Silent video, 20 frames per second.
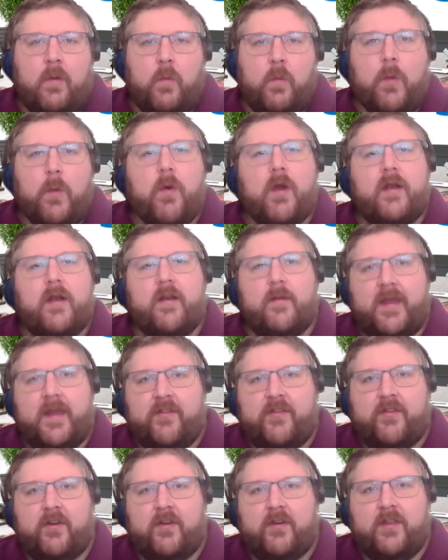We wanted to
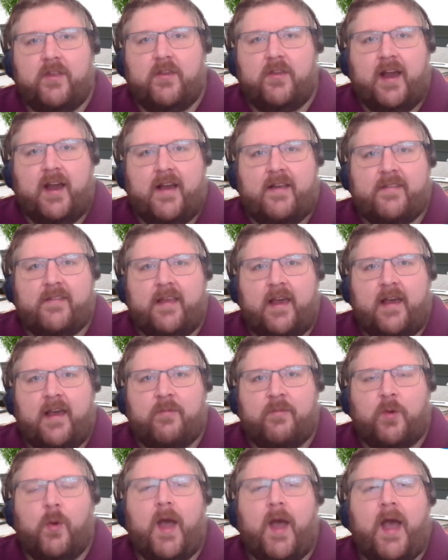make sure that you guys
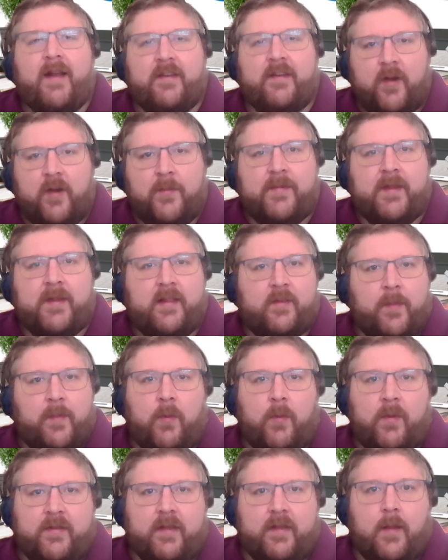have proactive updates
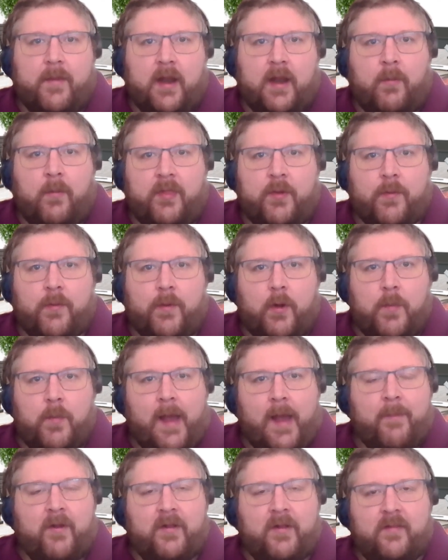about what's coming on with the
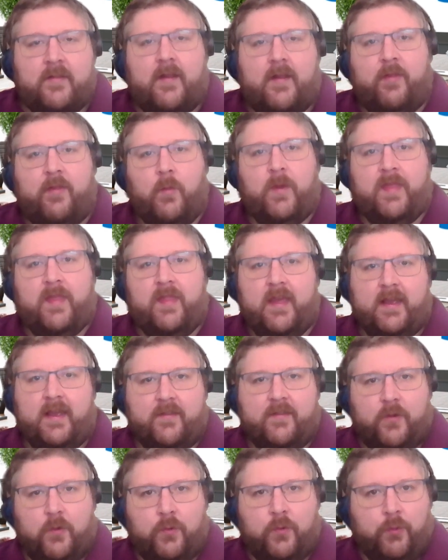roadmap on stuff that we think
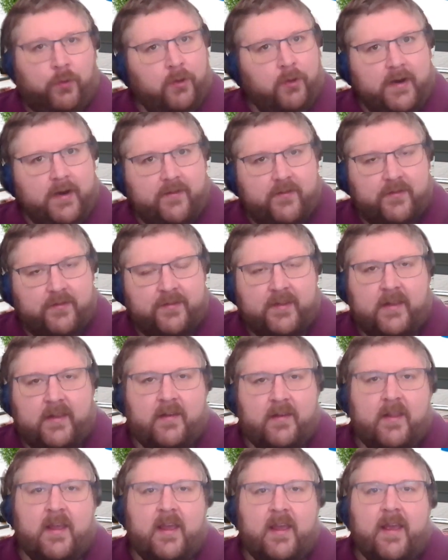is cool or
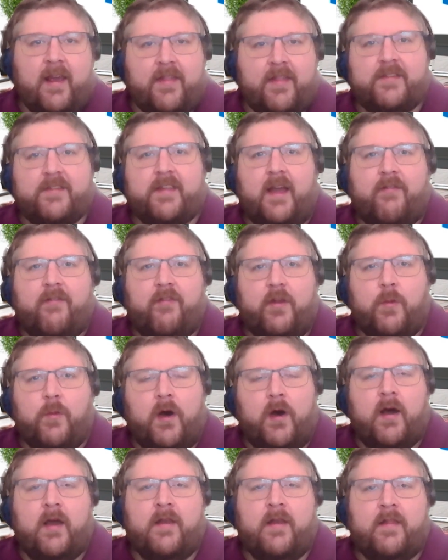interesting. There's definitely
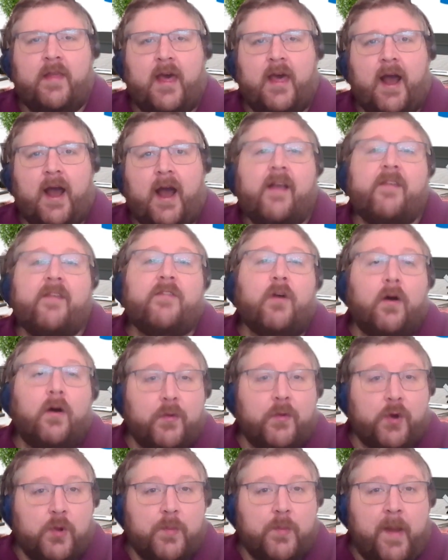one that I saw on
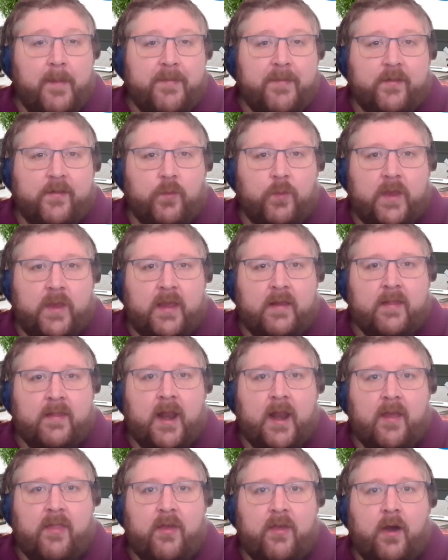the roadmap this week
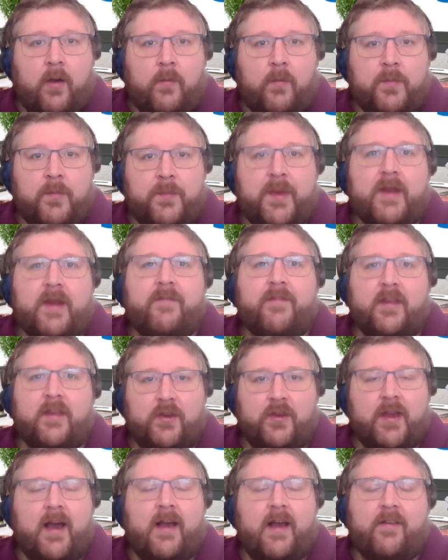that I thought would benefit
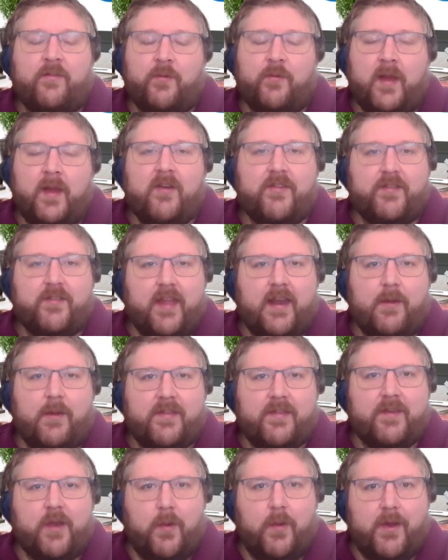you guys from understanding
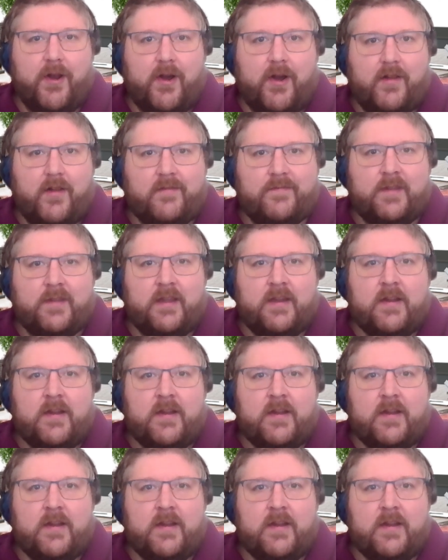what's going on.